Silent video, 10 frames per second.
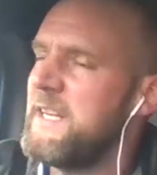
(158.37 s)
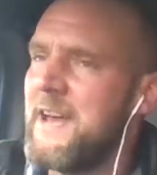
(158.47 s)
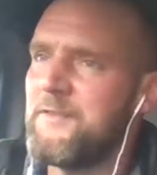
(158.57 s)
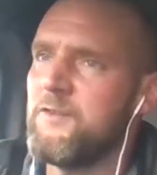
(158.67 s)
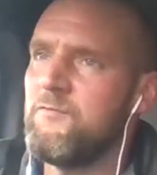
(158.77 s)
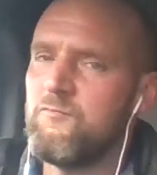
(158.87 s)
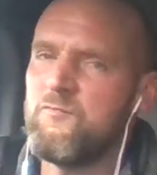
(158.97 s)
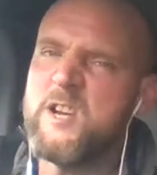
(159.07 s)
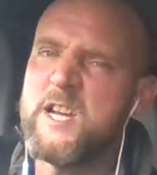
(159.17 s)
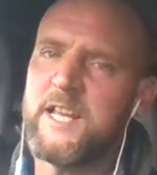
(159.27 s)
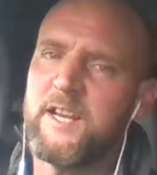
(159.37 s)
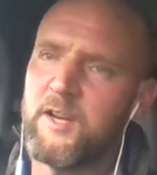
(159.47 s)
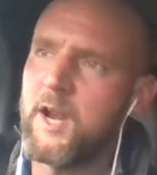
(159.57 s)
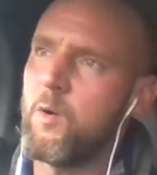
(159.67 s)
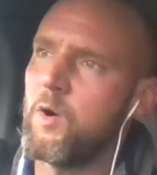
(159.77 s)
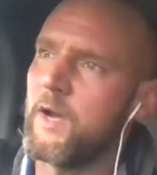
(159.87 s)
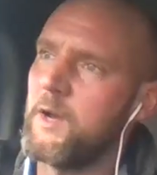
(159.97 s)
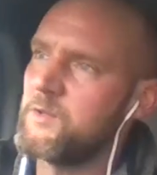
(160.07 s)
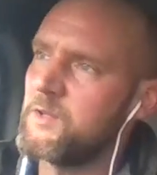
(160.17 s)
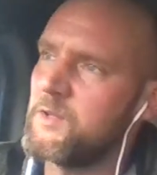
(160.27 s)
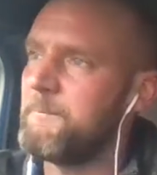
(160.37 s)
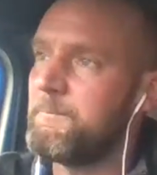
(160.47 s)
You're never really going to know what goes on.